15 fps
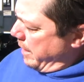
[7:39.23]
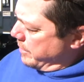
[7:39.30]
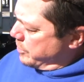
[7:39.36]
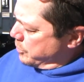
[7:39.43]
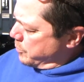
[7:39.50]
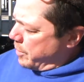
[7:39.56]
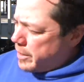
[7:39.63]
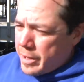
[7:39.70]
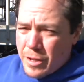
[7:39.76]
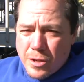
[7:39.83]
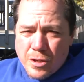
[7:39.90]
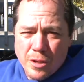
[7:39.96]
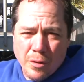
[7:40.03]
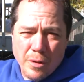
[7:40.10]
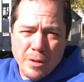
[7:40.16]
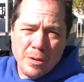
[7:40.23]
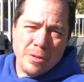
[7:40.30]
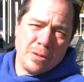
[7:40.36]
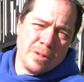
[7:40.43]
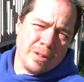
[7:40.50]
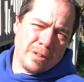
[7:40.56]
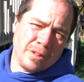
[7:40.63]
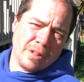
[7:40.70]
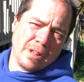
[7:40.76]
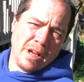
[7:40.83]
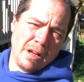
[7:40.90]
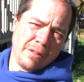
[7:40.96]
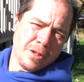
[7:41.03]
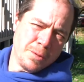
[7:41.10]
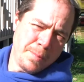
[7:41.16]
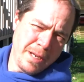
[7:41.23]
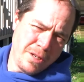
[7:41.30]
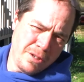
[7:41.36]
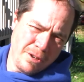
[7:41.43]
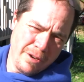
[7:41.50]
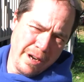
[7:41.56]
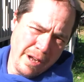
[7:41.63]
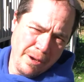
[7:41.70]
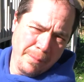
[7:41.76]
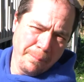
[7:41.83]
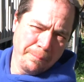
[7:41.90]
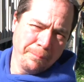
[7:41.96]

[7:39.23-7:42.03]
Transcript: I just wanted to show you how this piece turned out.